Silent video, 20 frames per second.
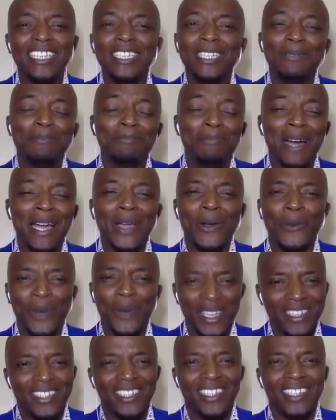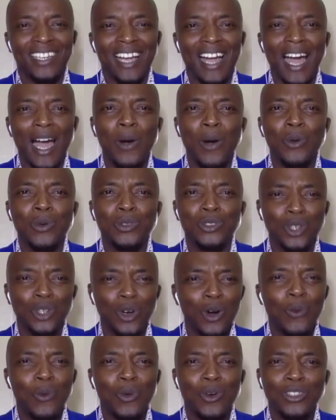in my wedding, I
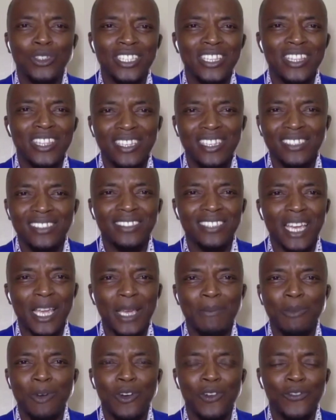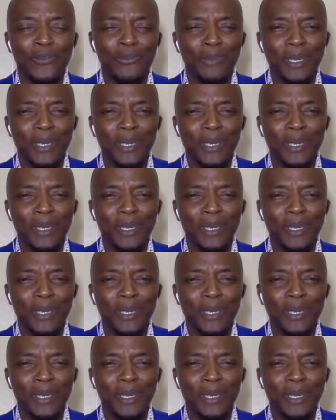don't want this time of